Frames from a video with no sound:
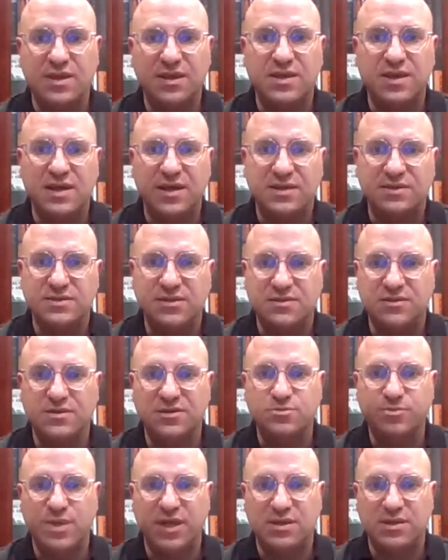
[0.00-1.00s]
encountered
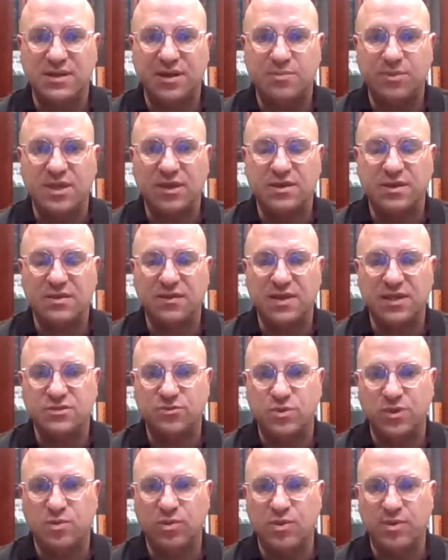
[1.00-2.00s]
this pandemic, and
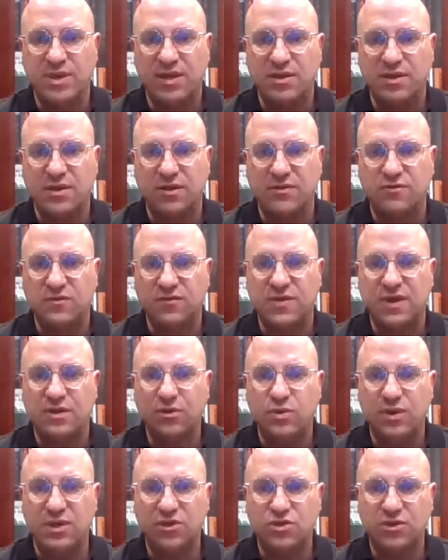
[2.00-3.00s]
that's where we want to go to. So
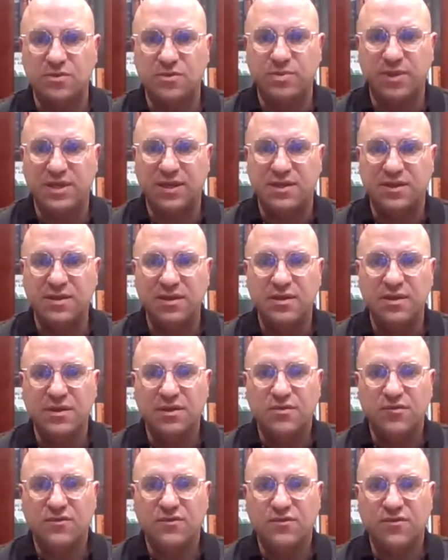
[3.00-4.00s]
unquestionably,
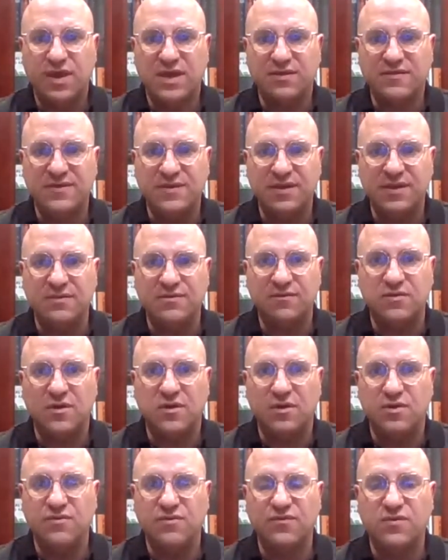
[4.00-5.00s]
vaccines
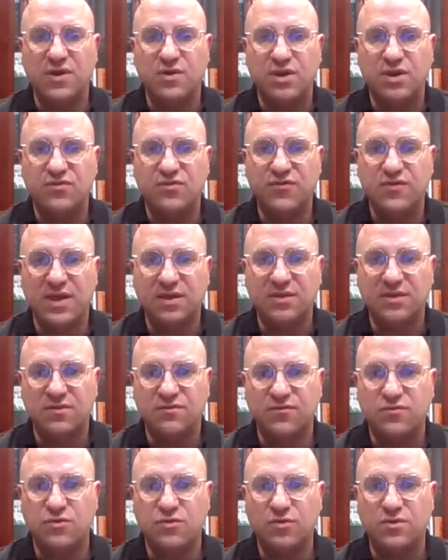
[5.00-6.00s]
are a very
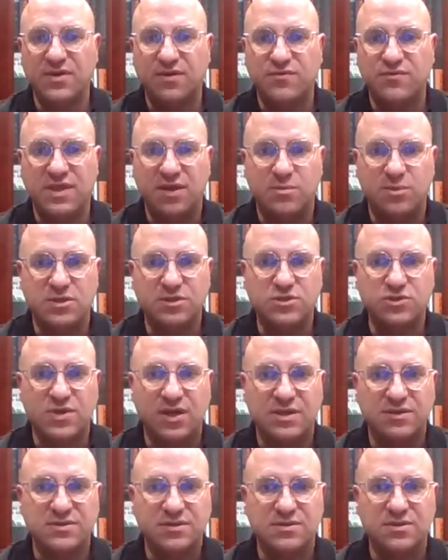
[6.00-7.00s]
effective tool. They've
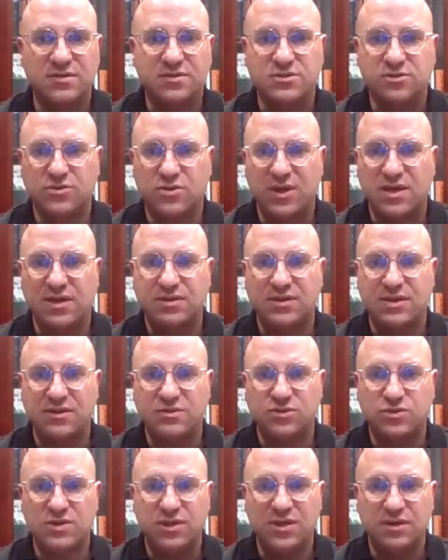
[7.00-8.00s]
demonstrated this throughout
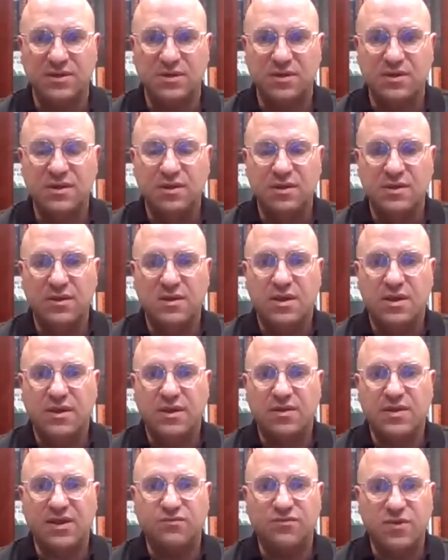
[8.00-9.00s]
history.
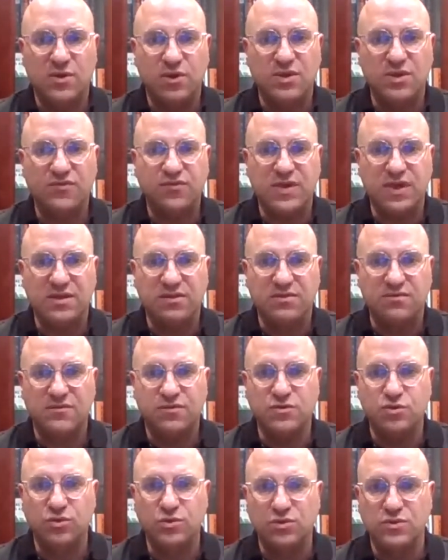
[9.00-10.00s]
They're very
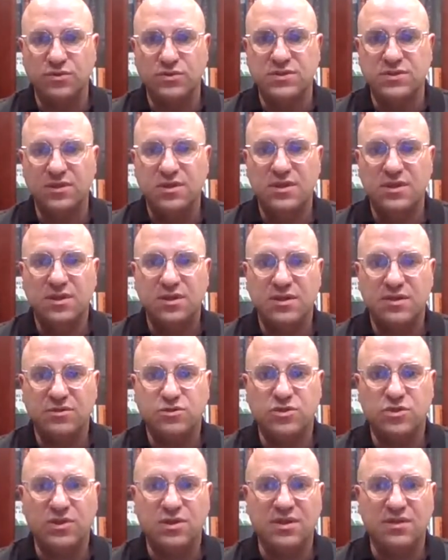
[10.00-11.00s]
effective tools in
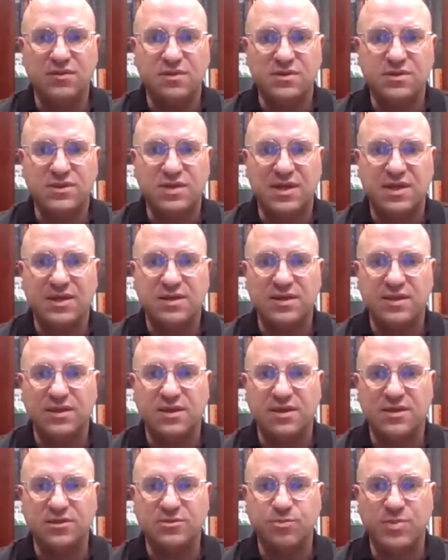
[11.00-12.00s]
turning the tide
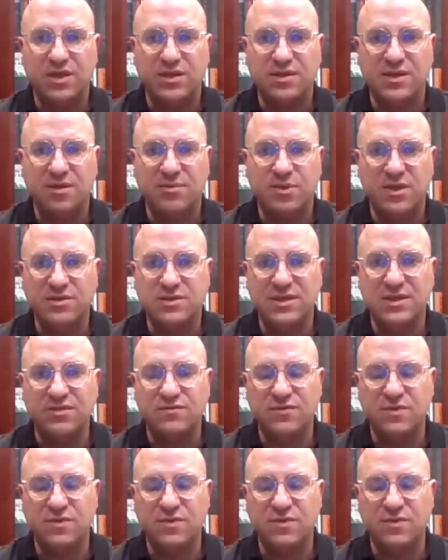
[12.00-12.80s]
against pandemics,